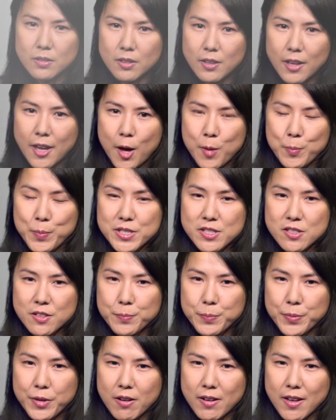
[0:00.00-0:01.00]
The campus
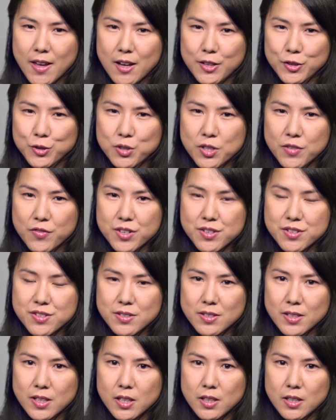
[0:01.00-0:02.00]
of Pyongyang
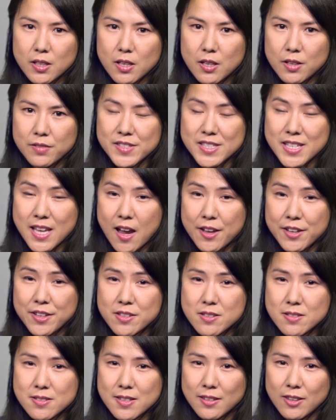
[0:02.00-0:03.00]
University of
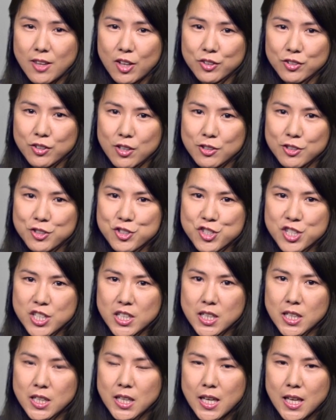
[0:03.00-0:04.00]
Science and
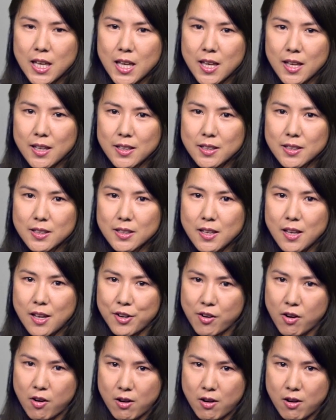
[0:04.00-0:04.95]
Technology had a